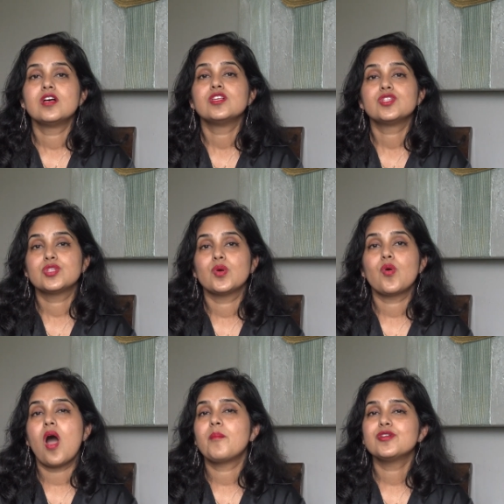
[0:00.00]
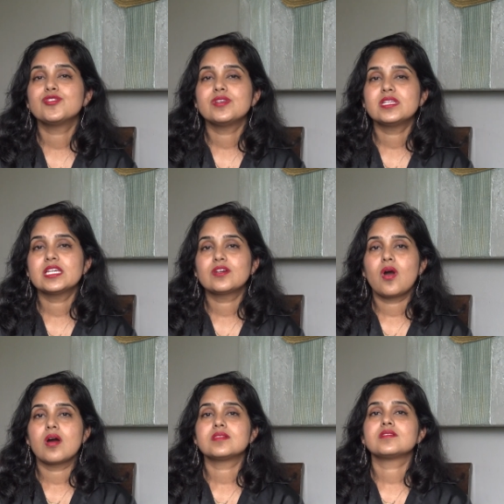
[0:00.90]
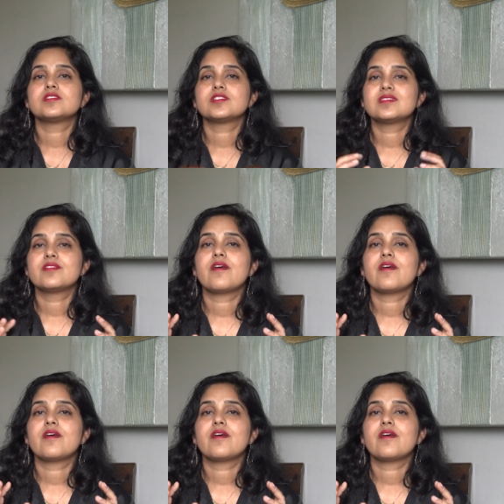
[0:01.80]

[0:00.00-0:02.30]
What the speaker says: So, opportunity cost just